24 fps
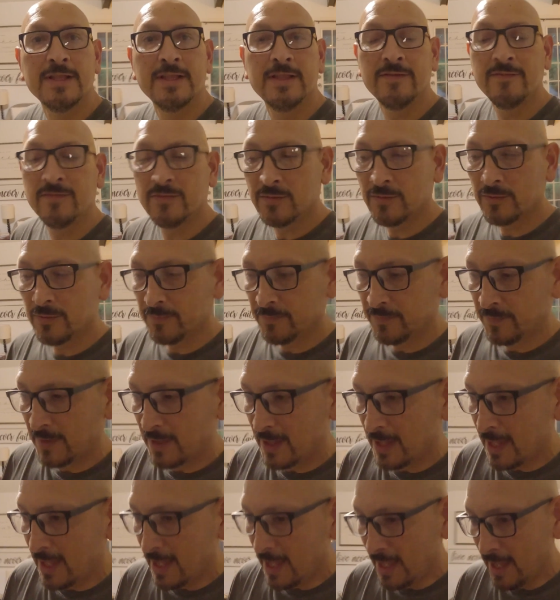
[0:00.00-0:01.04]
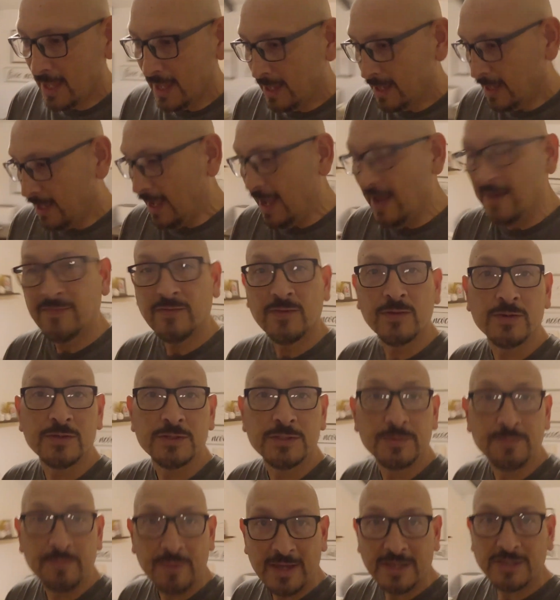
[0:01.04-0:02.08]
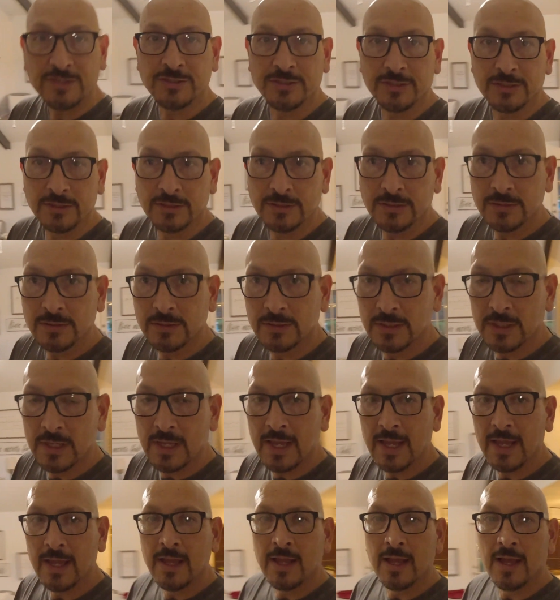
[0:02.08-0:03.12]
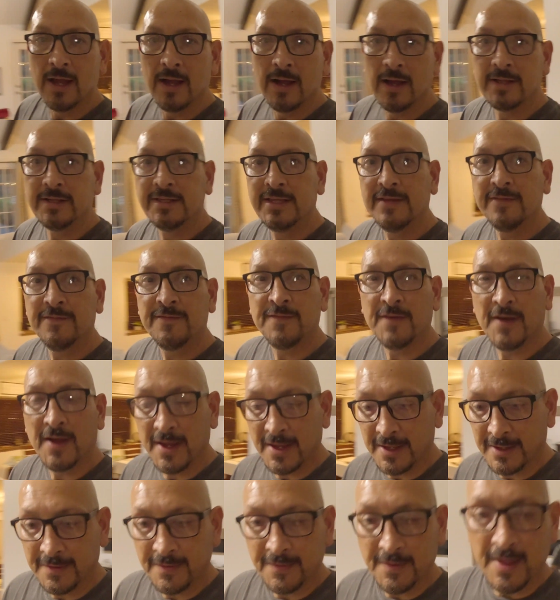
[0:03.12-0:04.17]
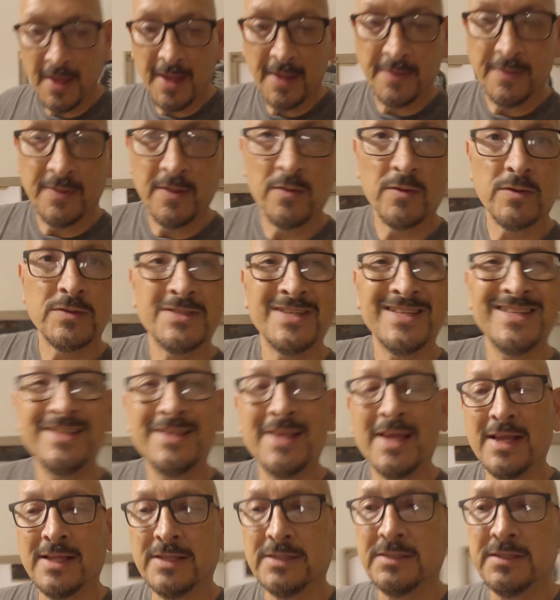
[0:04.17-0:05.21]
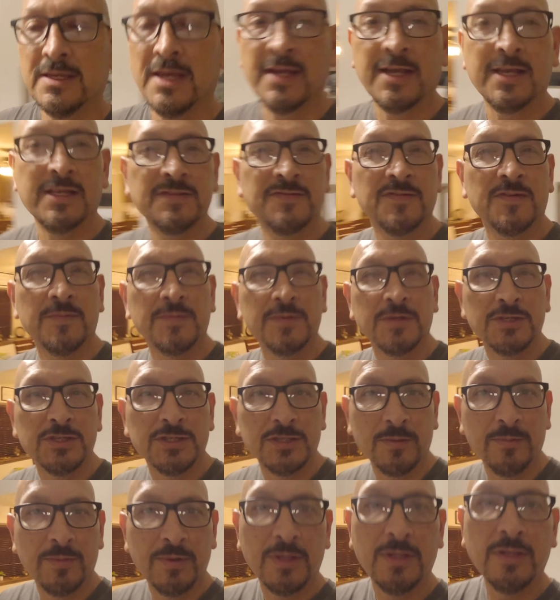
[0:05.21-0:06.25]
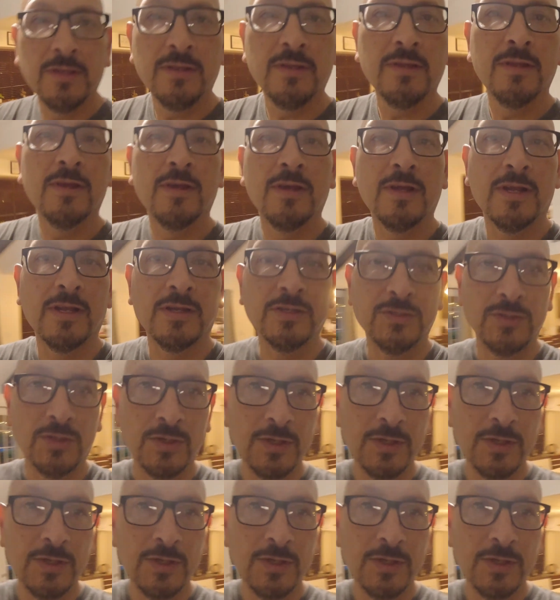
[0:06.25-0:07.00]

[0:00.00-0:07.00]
the living room. After inspection, I did find that there was a dent, I guess from the shipping, and I'll